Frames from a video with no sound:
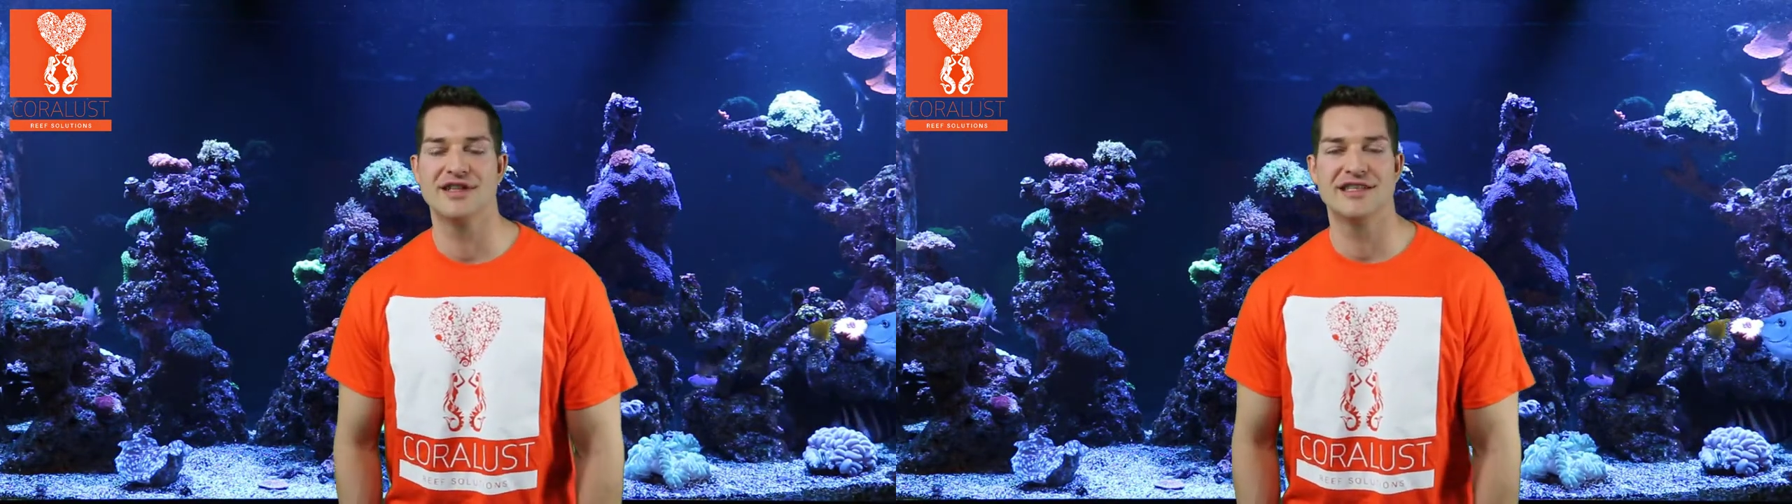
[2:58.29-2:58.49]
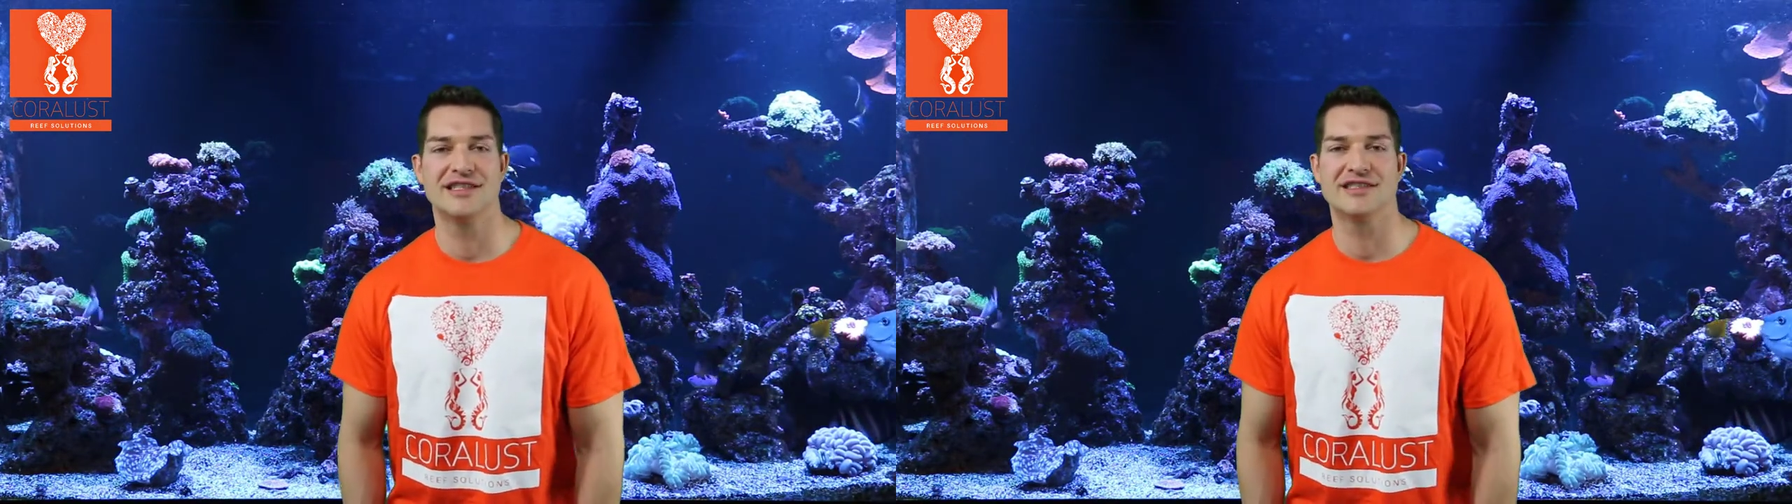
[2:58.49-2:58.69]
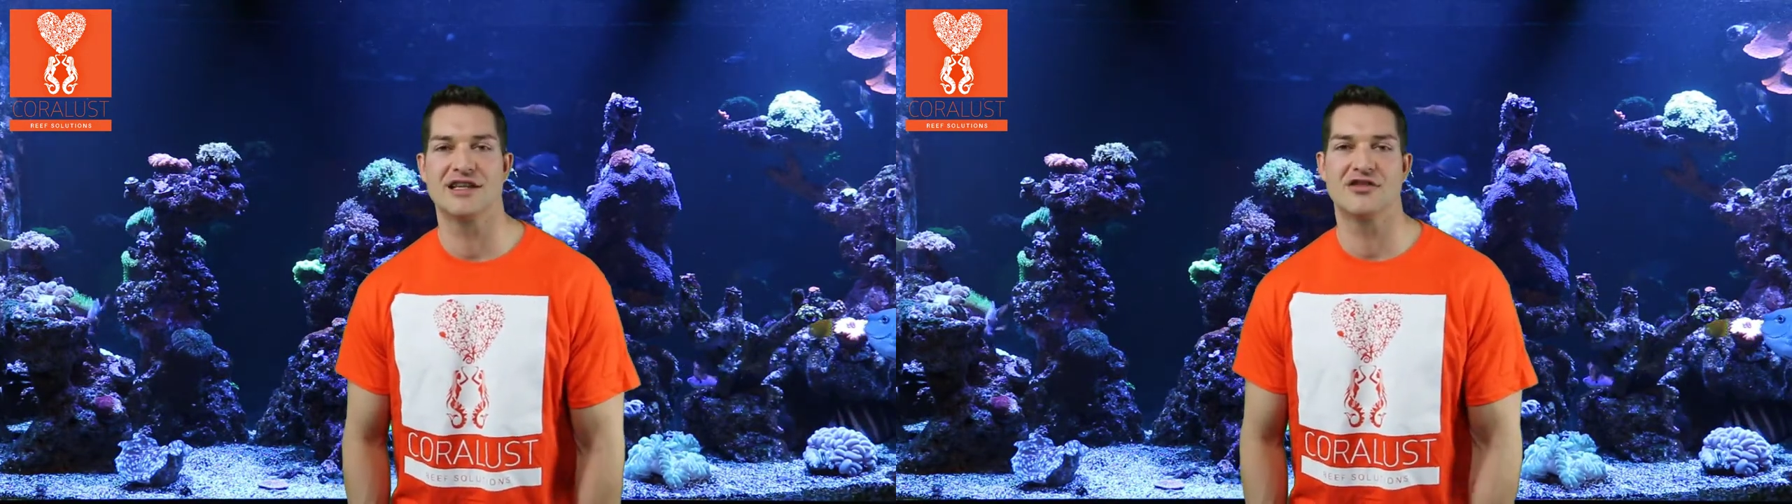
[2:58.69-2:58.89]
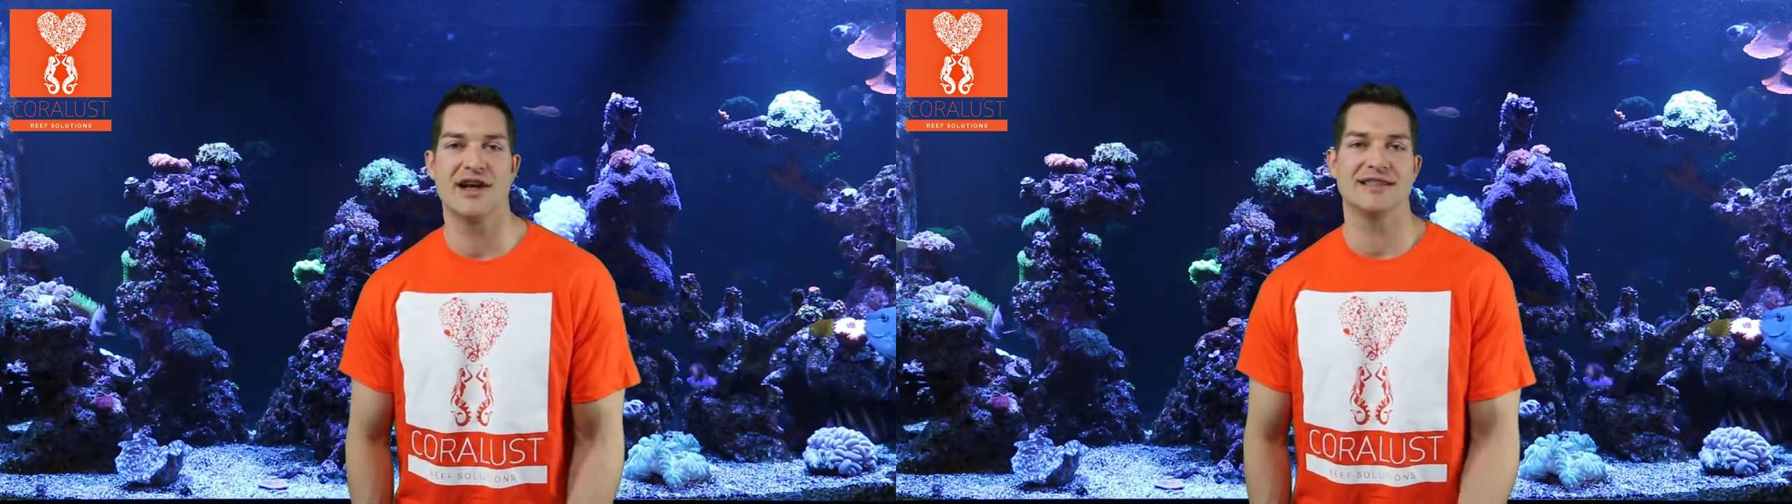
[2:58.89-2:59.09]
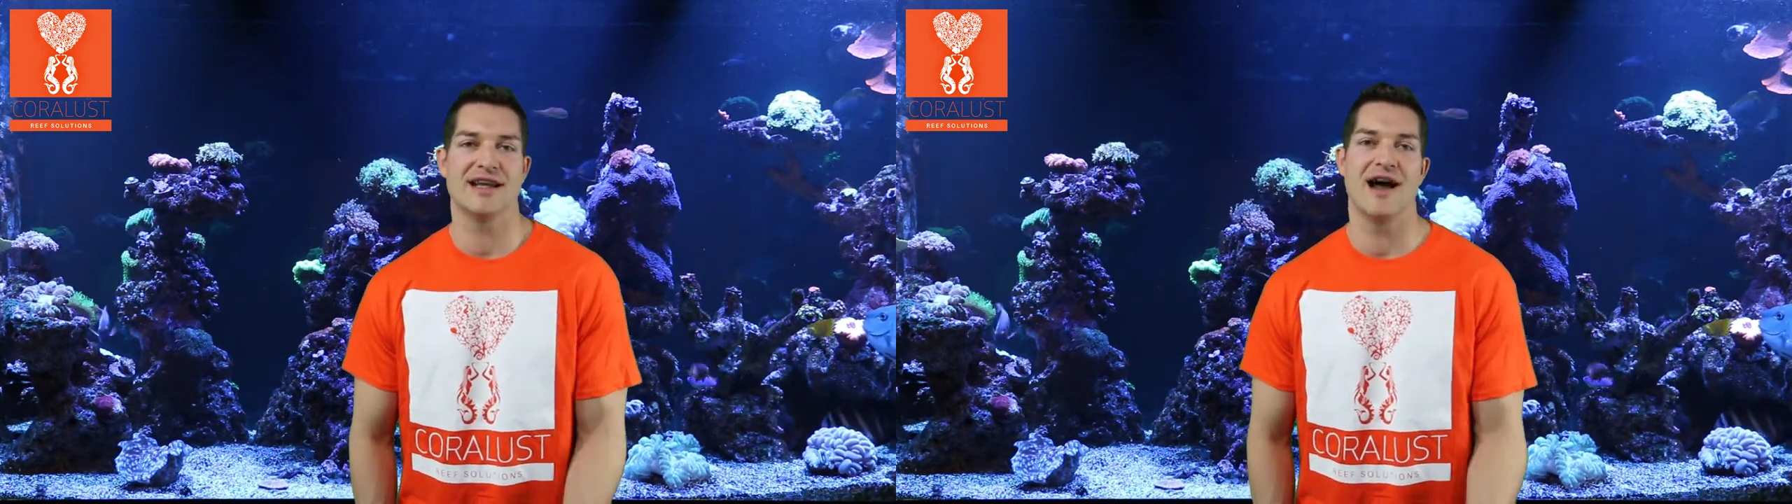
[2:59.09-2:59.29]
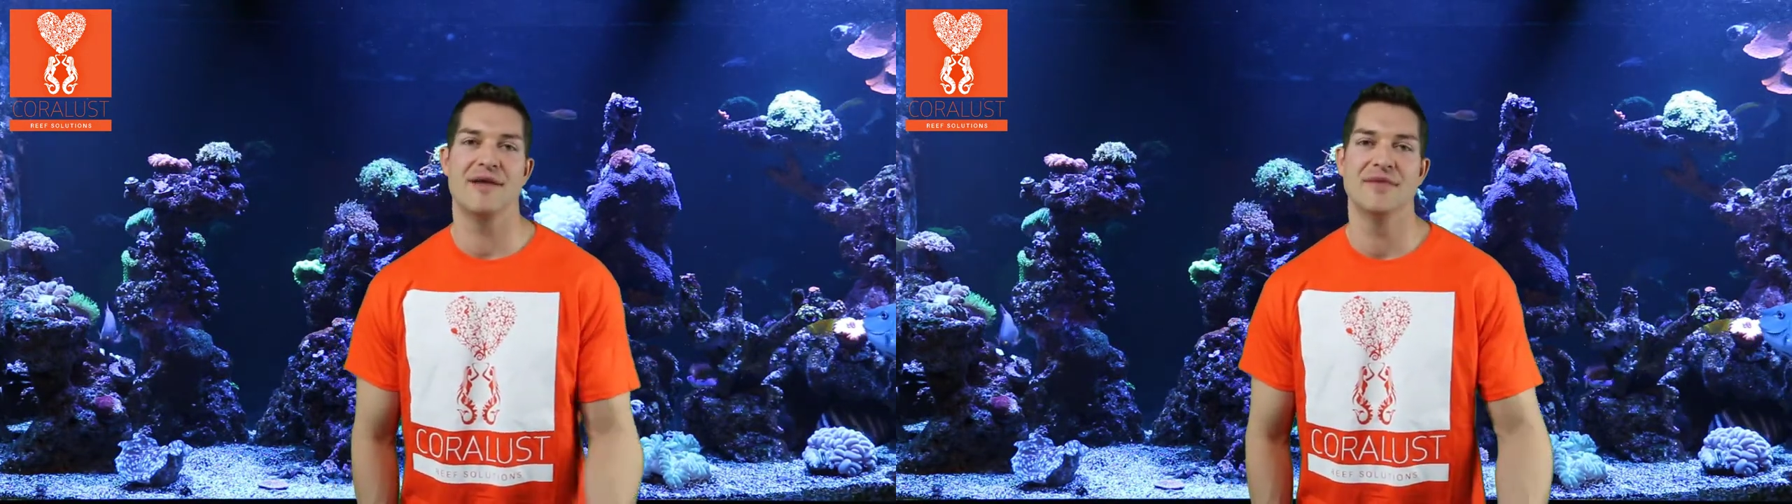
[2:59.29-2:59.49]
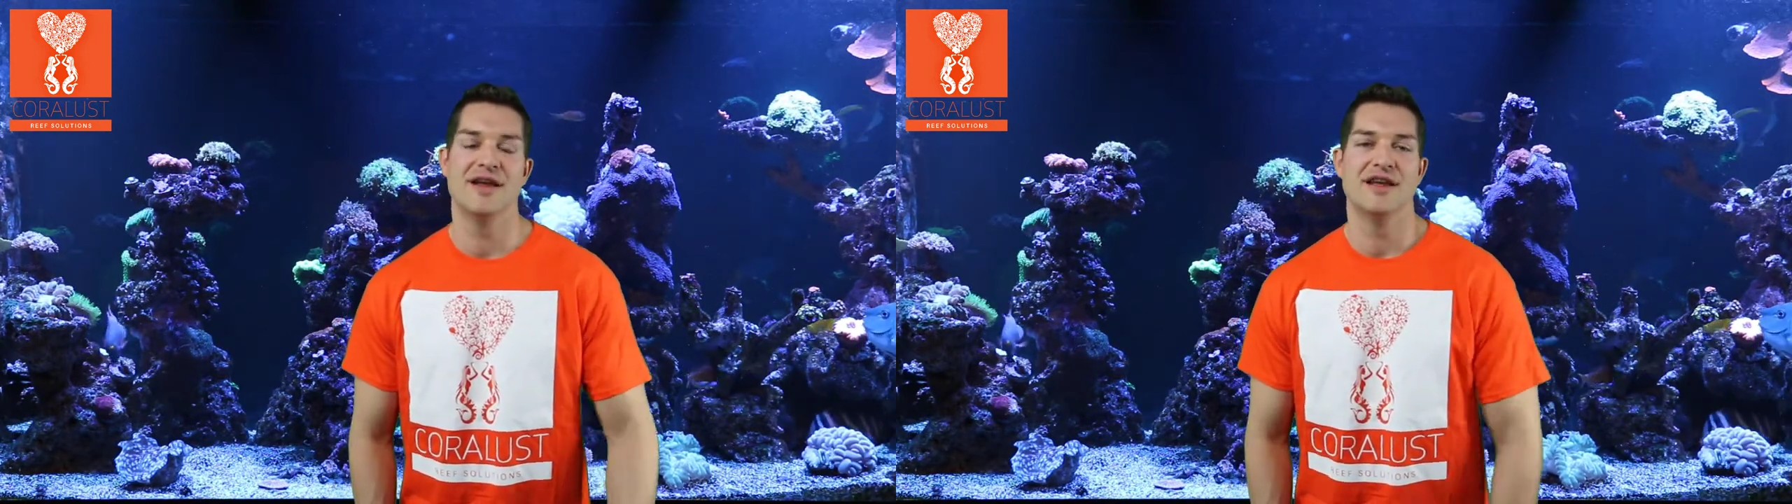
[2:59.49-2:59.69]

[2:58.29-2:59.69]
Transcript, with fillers: and it's just a great time.